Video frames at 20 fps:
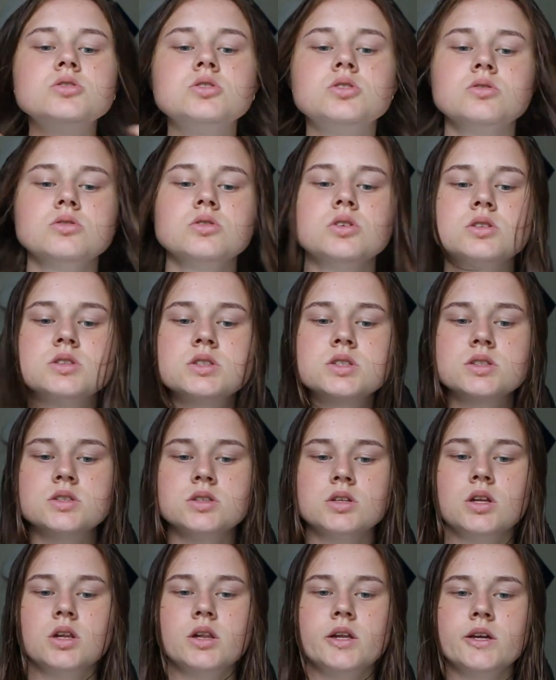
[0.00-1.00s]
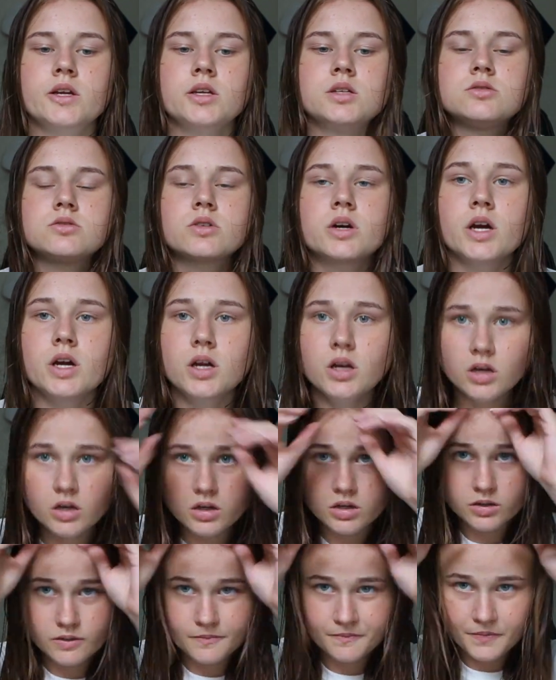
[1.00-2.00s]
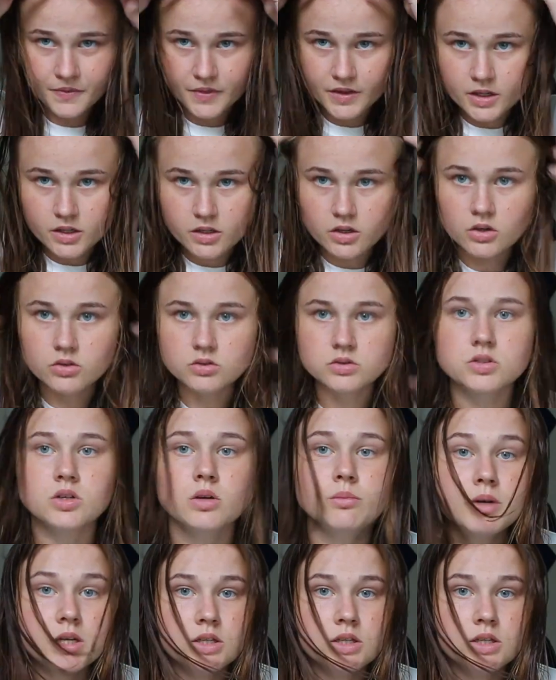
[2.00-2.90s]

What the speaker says: To just let it dry, then I'm going to come